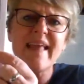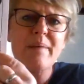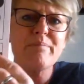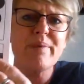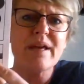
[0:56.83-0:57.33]

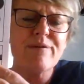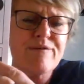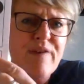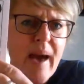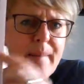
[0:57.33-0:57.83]
that big
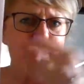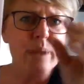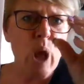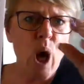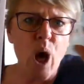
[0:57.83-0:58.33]
fat
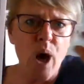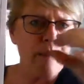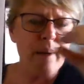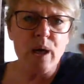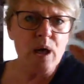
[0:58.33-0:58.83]

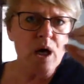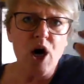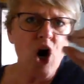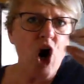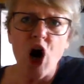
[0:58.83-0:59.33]
blob
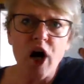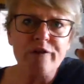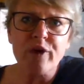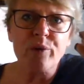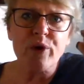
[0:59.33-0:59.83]

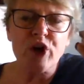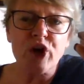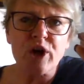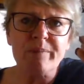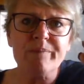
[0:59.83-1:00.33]
on the
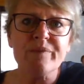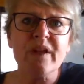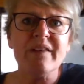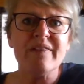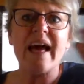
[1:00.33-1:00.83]
worm.
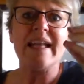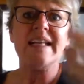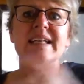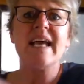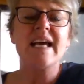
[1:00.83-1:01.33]
That
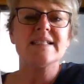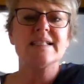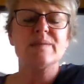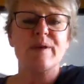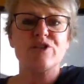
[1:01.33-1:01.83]
it has a
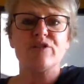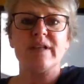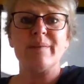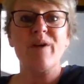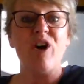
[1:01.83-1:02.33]
special
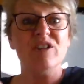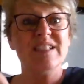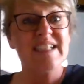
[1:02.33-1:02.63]
name called